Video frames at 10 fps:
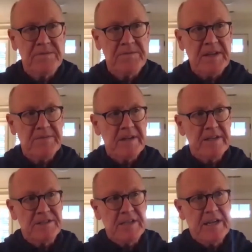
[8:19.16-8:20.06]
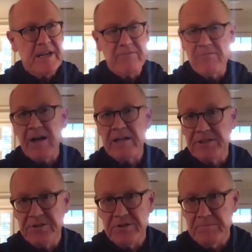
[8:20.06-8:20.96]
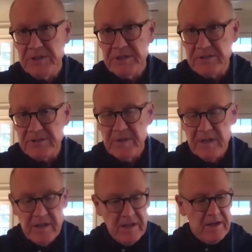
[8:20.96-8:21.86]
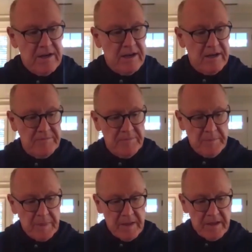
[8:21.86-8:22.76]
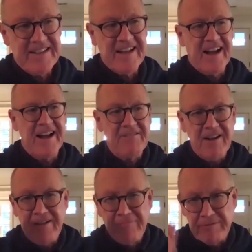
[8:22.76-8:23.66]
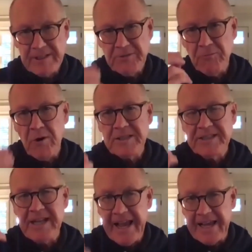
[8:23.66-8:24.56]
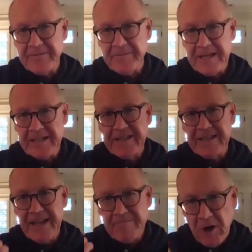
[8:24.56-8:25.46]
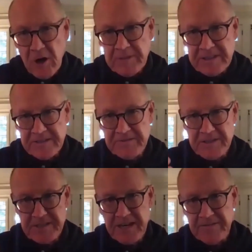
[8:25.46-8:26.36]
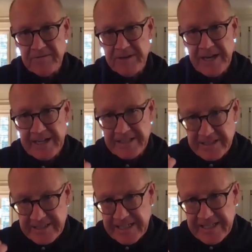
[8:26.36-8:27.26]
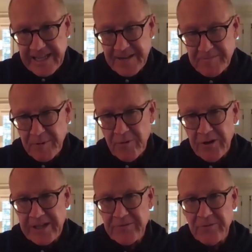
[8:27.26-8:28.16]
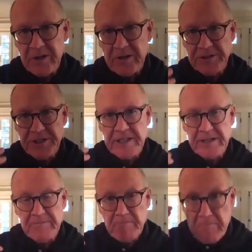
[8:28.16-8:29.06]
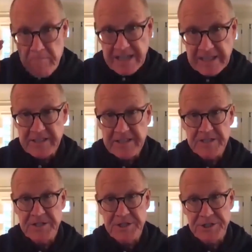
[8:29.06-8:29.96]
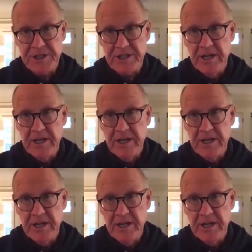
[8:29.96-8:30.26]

Feifei is singing Rocket to the Moon, I really want to animate that moment of discovery and see that point where she makes the decision.